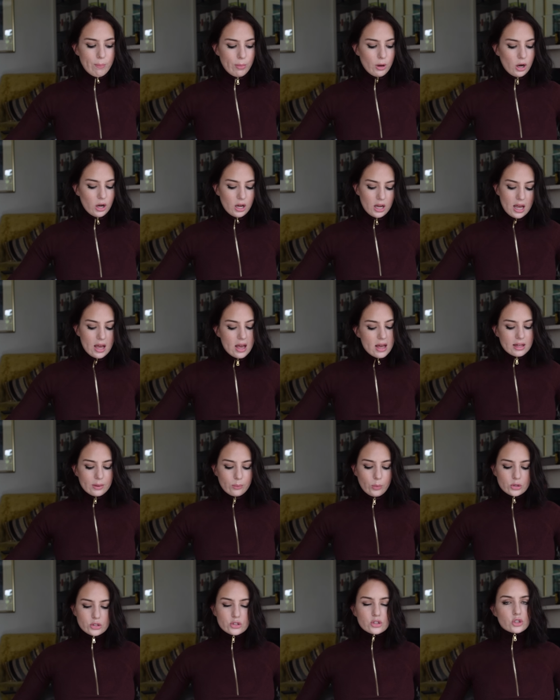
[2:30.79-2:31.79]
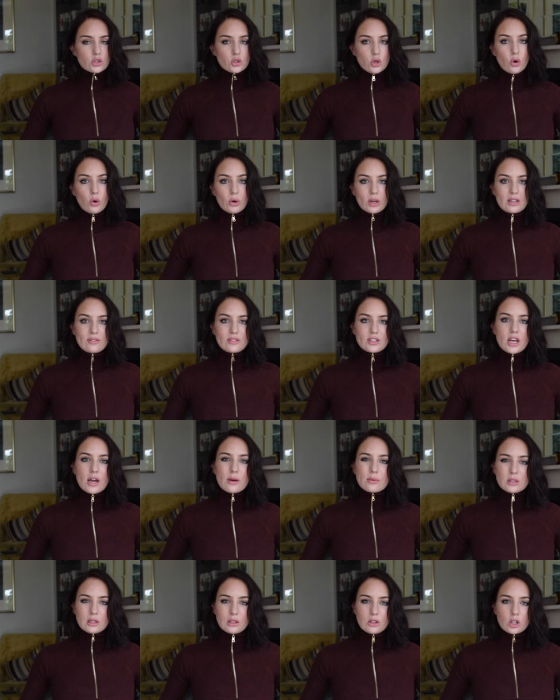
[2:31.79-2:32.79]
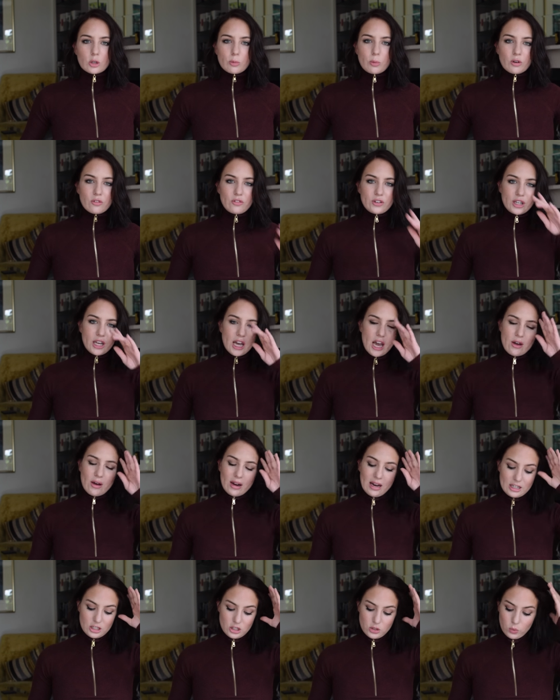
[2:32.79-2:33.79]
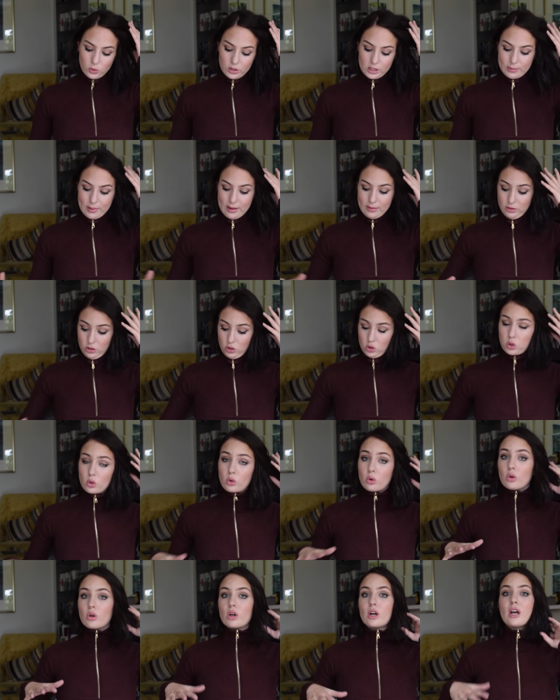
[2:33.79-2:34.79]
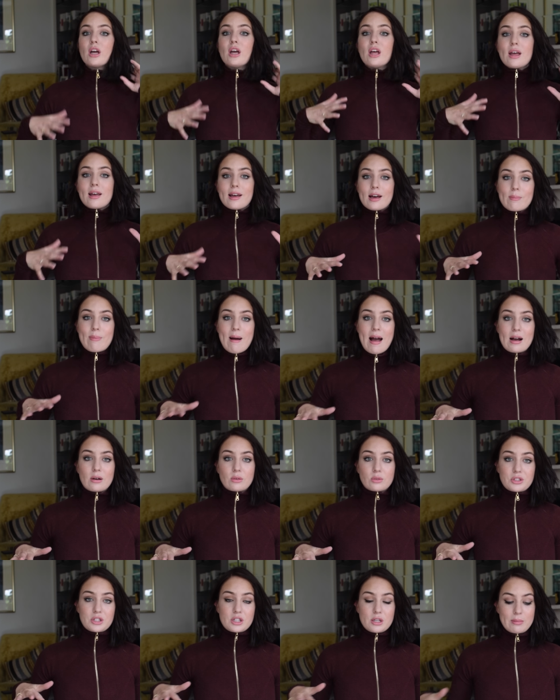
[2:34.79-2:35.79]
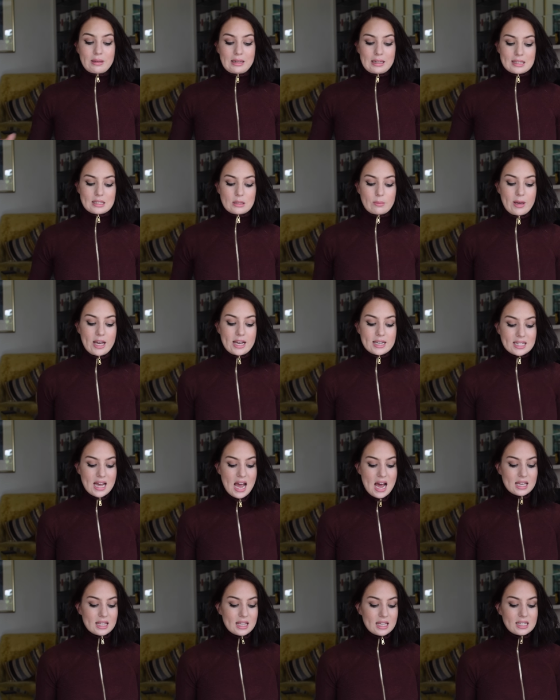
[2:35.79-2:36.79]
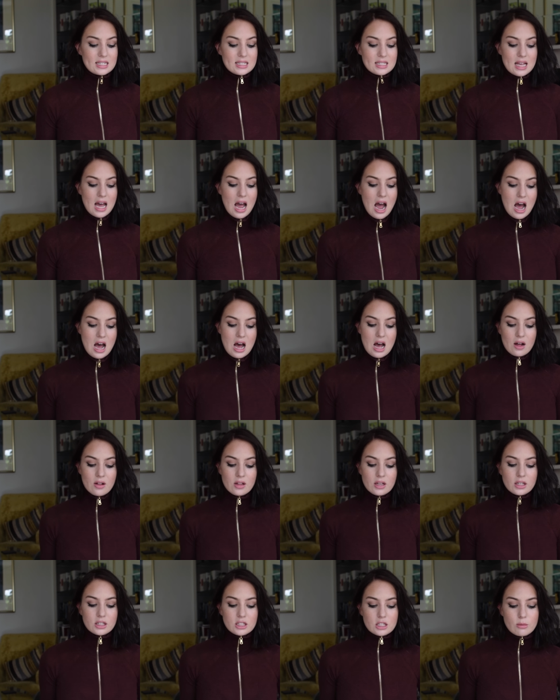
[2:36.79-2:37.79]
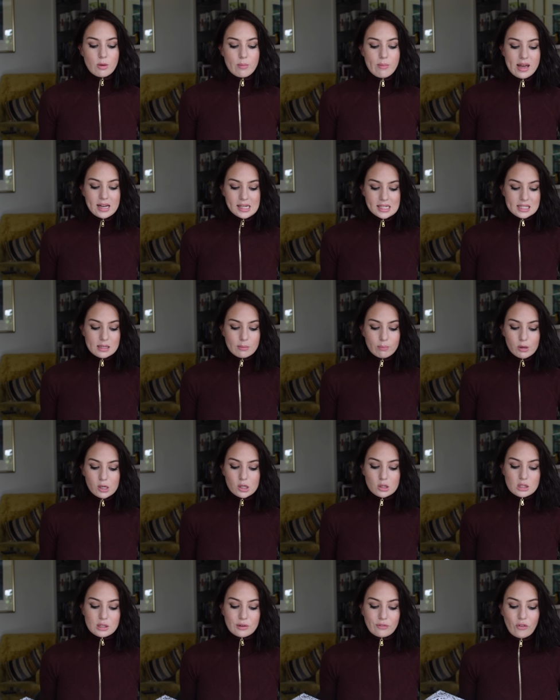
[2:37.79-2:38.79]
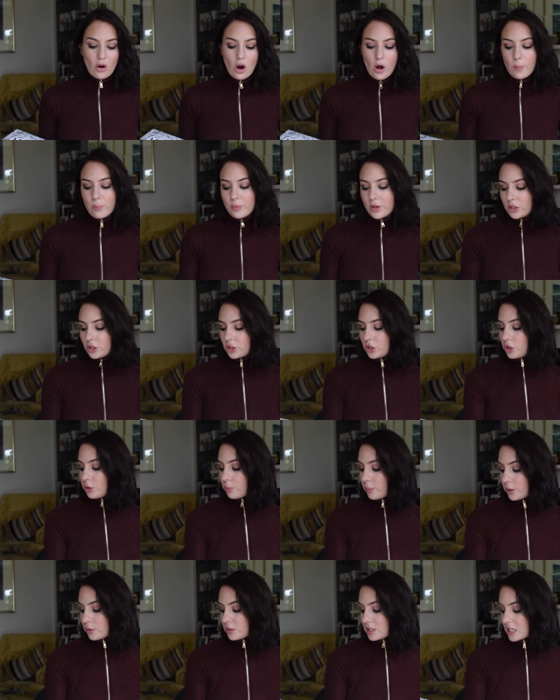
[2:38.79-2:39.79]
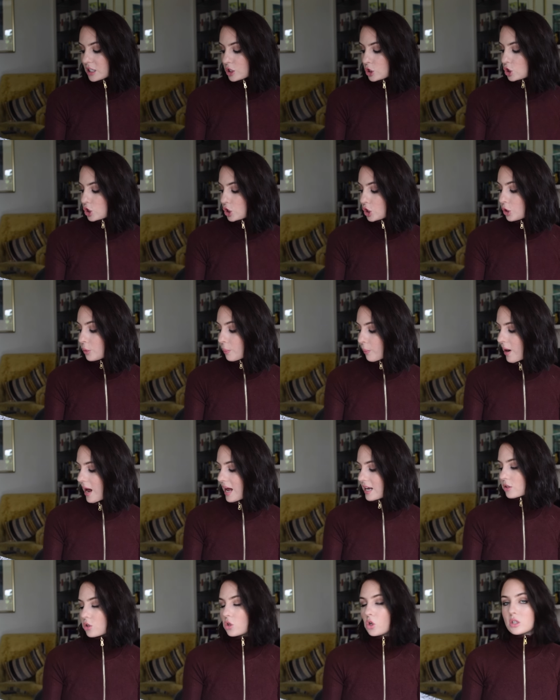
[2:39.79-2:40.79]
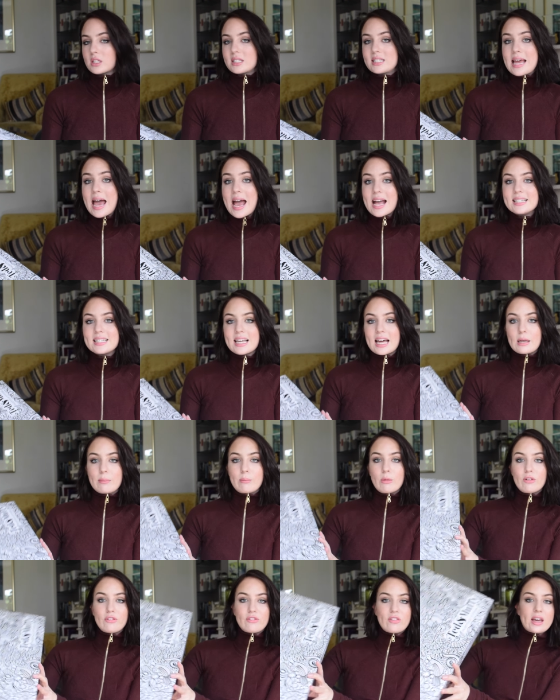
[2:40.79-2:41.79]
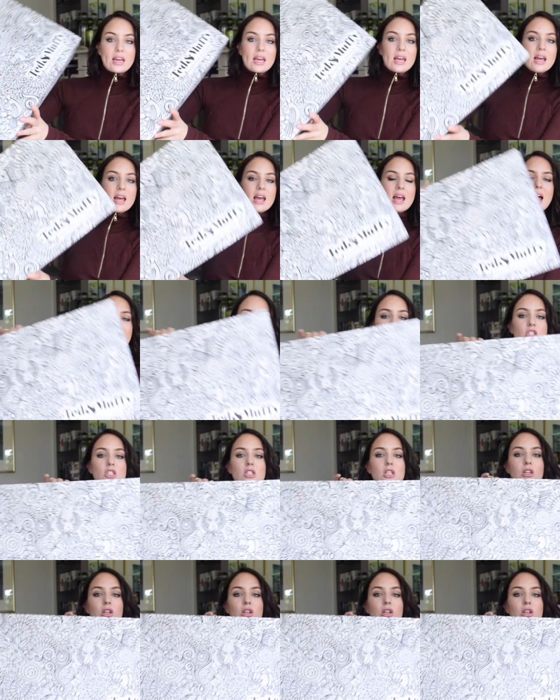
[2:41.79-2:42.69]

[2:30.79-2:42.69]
But it wasn't a talky video; it was a lookbook video, and I just wanted to be able to talk about them a little bit and these are some amazing boots from a new boutique shoe brand called Ted and Muffy and just